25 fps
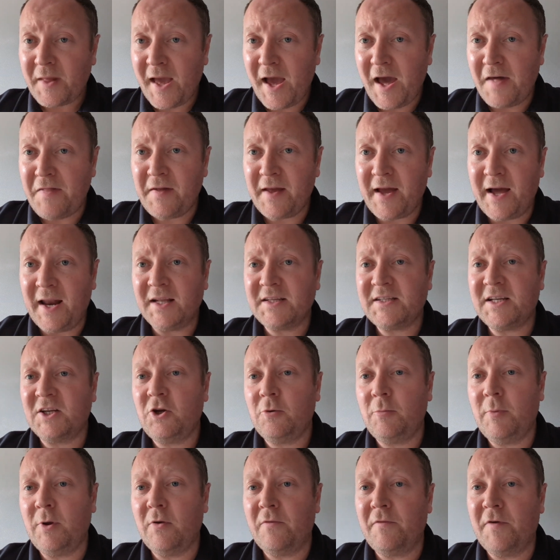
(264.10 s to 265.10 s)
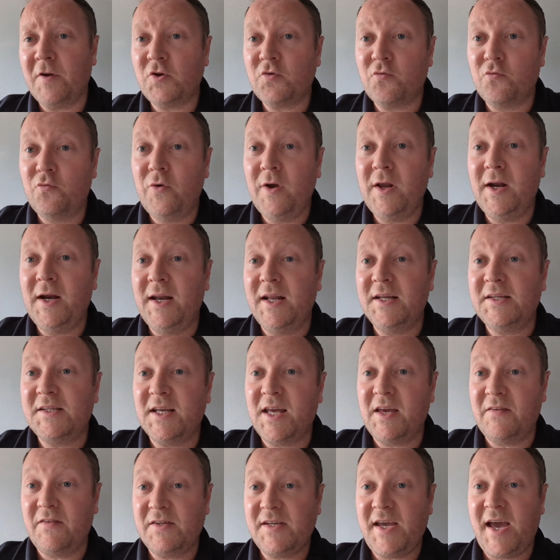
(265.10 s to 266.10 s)
I think Aleksandar Mitrovic really needs to
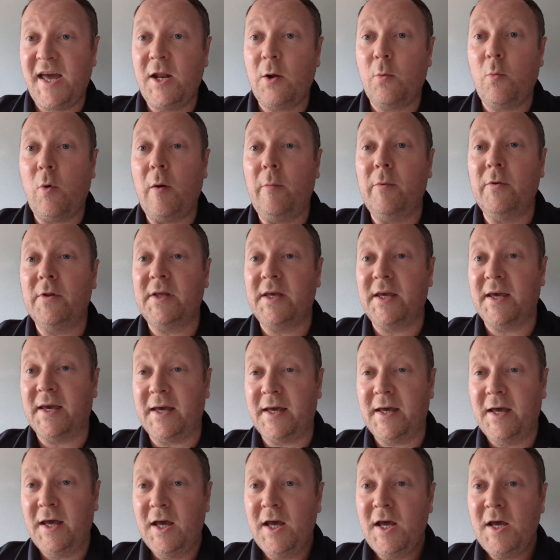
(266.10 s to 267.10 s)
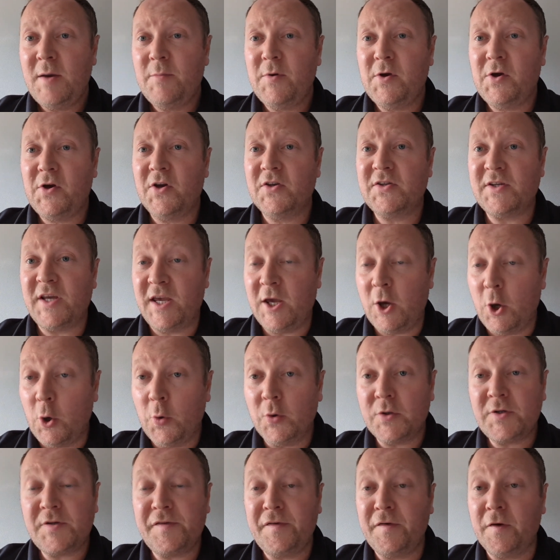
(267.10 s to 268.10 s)
give his head a wobble here, because he
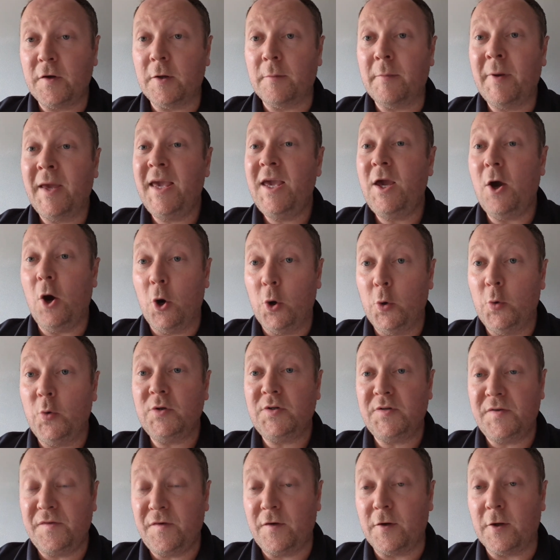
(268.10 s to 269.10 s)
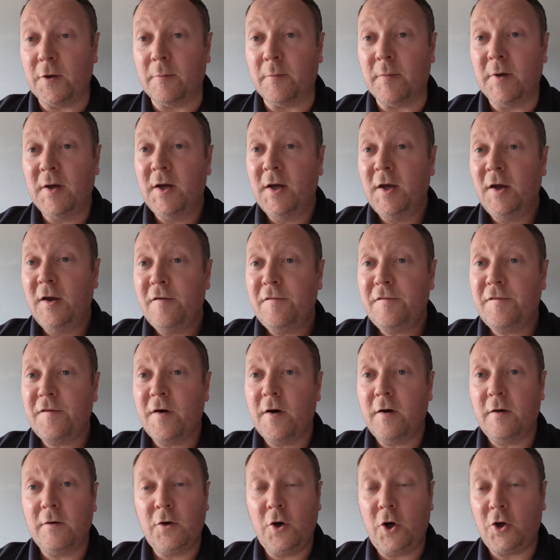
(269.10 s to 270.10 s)
owes Fulham. He owes Fulham
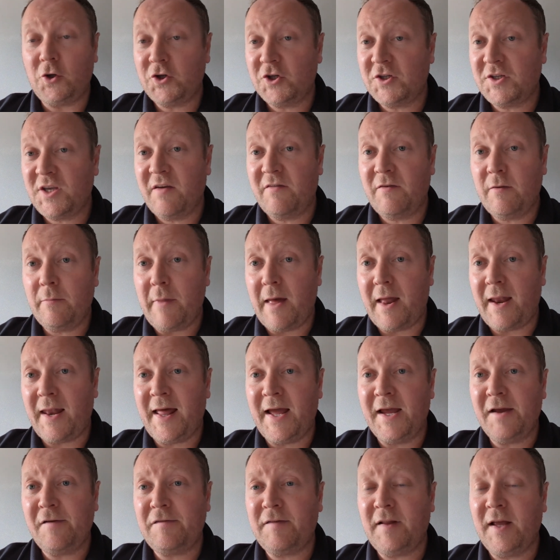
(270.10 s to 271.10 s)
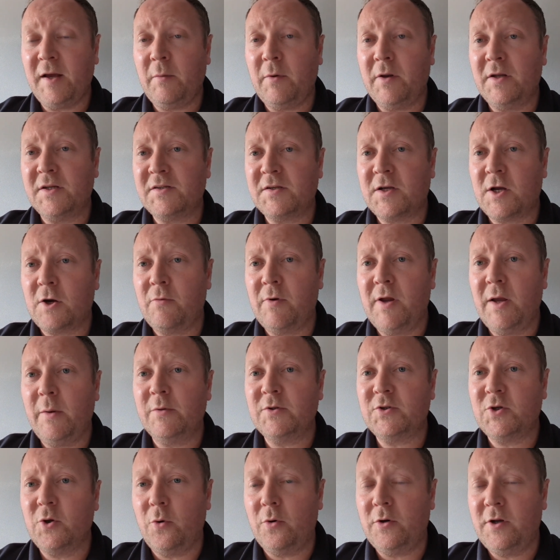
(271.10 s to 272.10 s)
for not just giving him that lifeline when his career
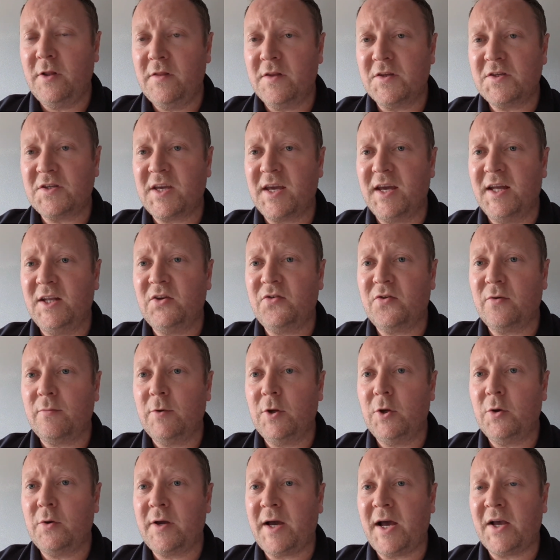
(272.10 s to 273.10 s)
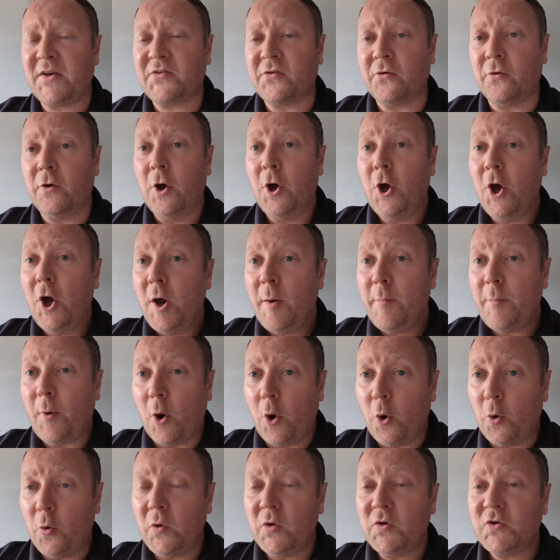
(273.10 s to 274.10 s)
was going in the skids from Newcastle, but
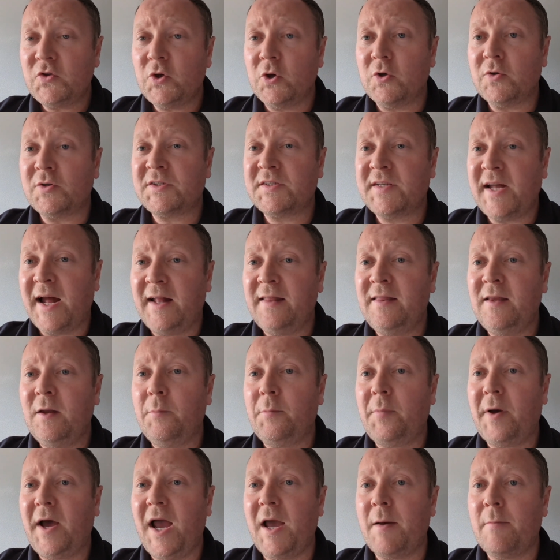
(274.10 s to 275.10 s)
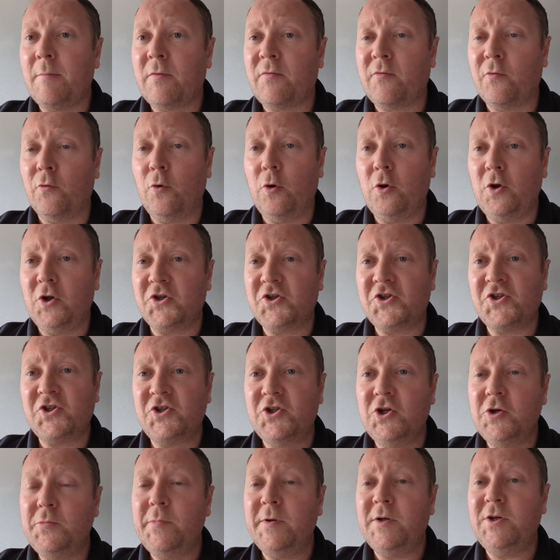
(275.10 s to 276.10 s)
also standing by him through all the
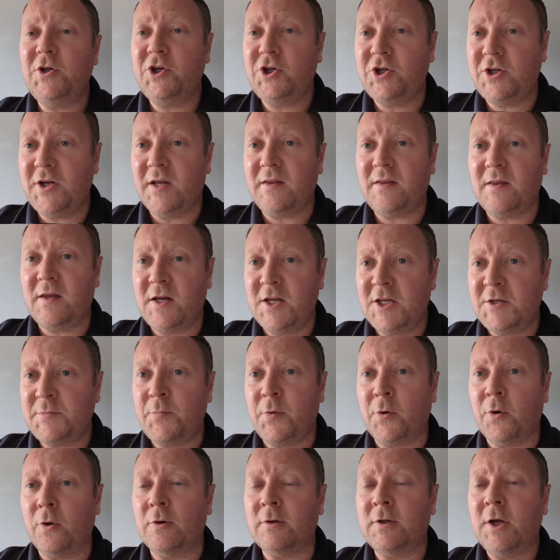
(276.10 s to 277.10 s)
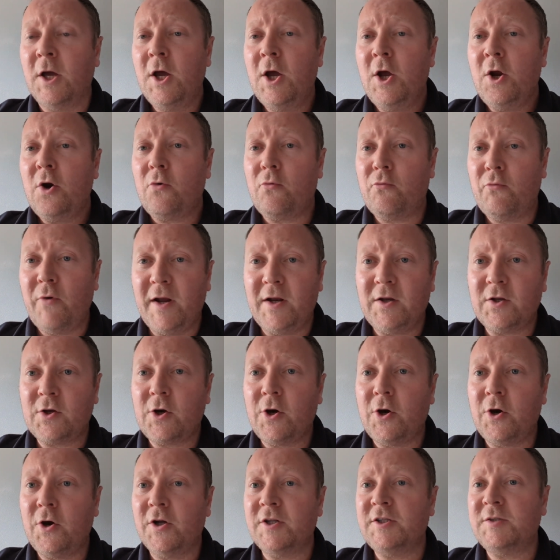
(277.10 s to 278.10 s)
stupid shit that he's pulled, red
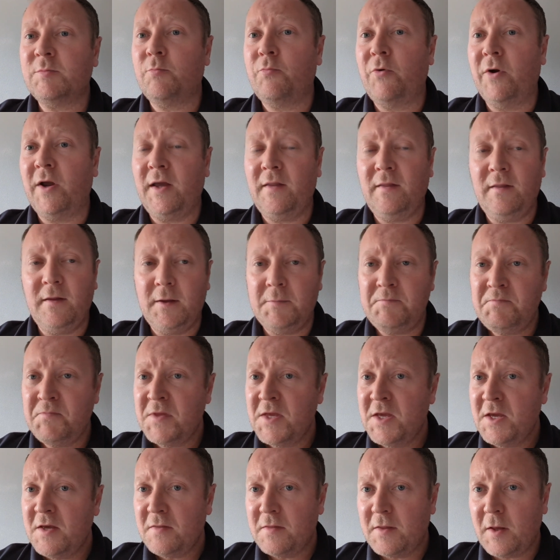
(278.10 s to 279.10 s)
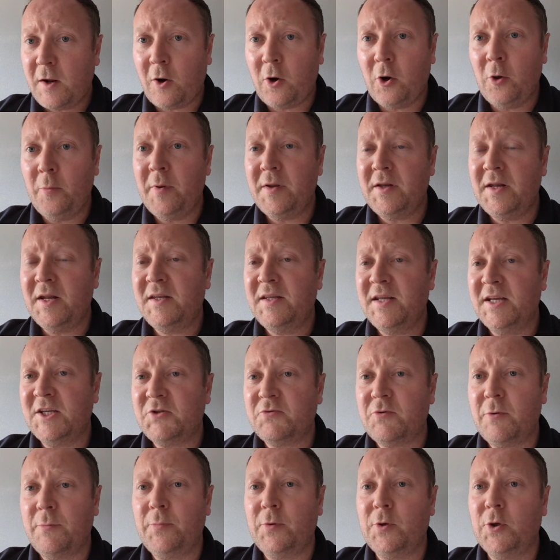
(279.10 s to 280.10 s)
cards, bringing the club into
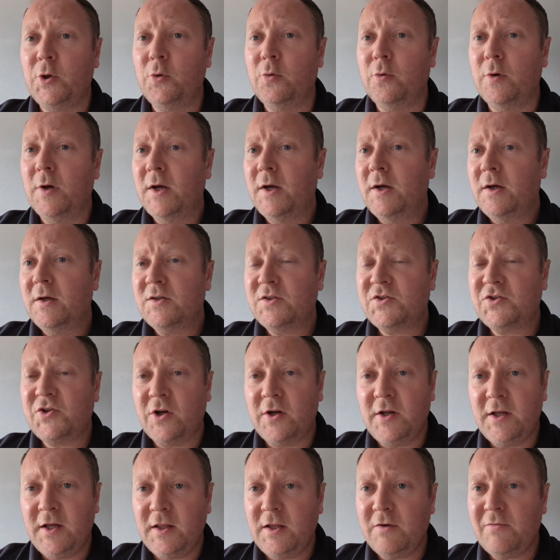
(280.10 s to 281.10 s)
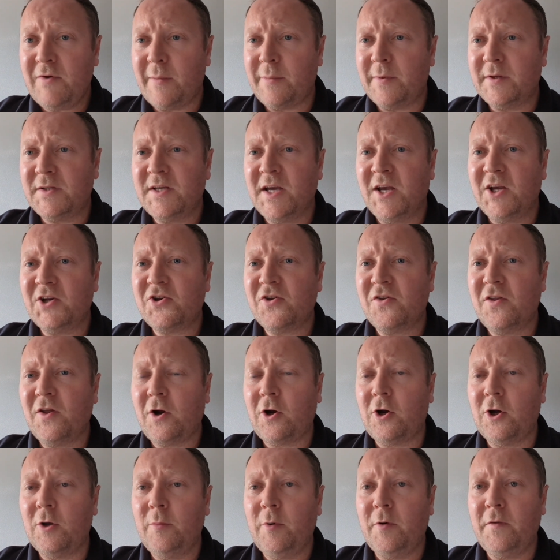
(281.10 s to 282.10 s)
disrepute, sullying the reputation of
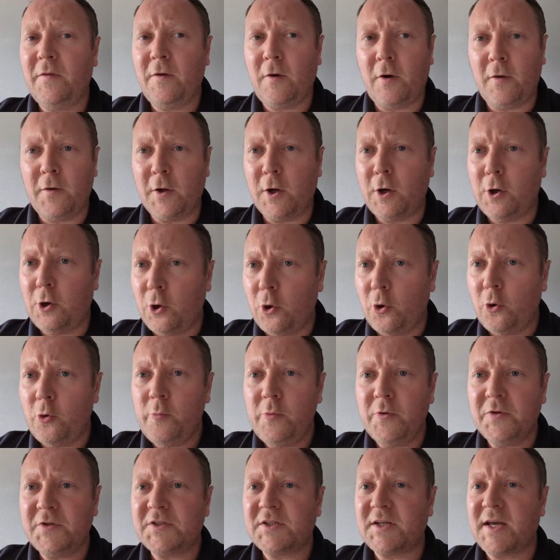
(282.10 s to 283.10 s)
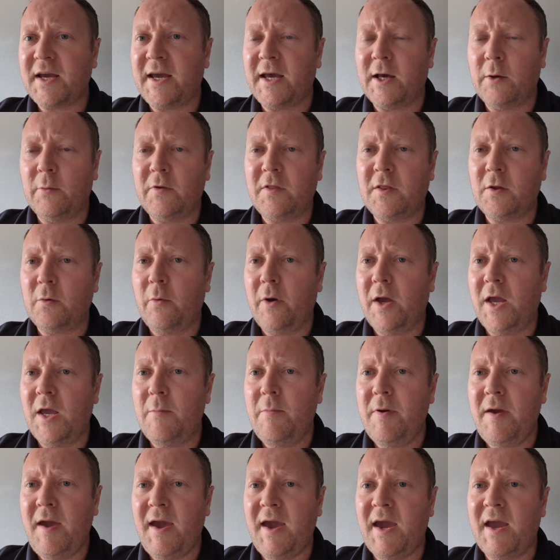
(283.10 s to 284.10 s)
the club on the global scale with the way he
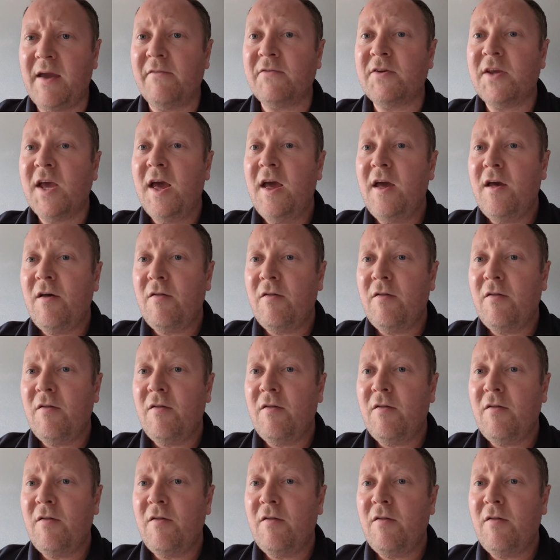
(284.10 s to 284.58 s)
behaves.